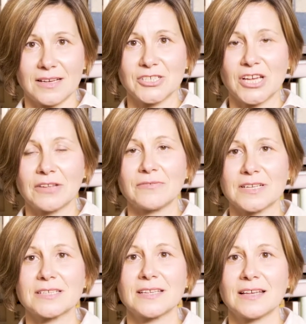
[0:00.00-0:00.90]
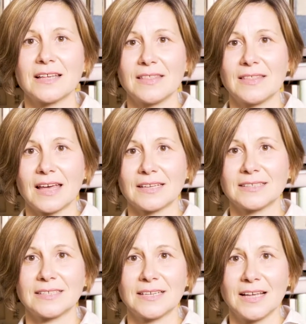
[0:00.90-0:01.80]
genres
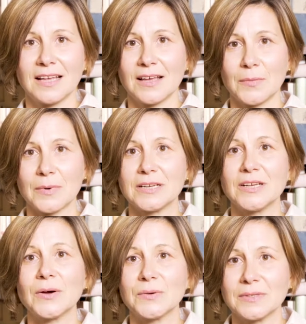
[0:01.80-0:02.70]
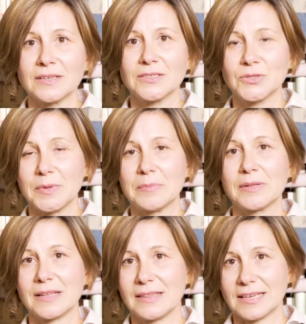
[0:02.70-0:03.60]
that were known to
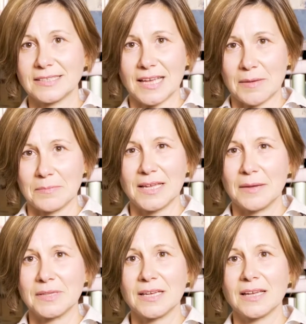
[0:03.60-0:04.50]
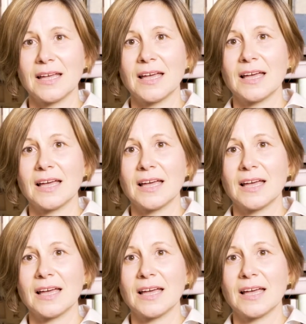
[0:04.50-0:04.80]
people at that time, namely